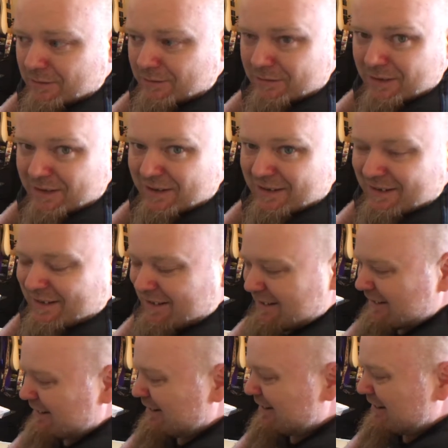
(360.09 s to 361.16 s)
and
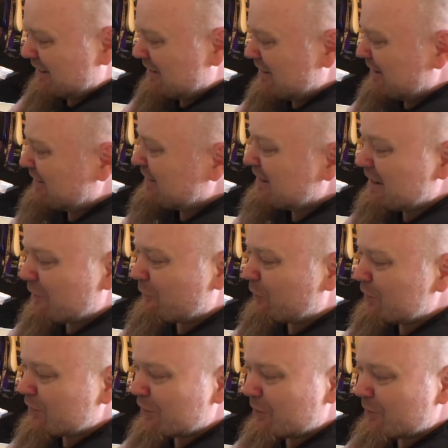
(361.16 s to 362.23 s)
you know, if
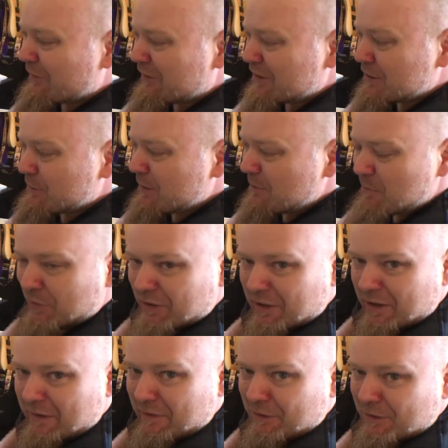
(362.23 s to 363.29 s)
they don't know what they're doing but they
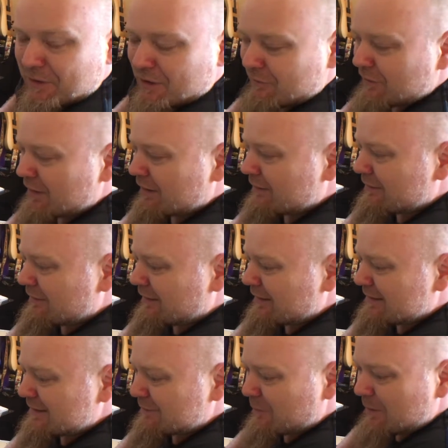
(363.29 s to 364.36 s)
like the look of it,
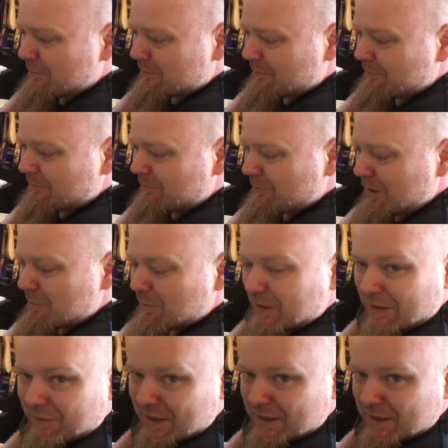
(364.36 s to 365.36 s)
that's when people have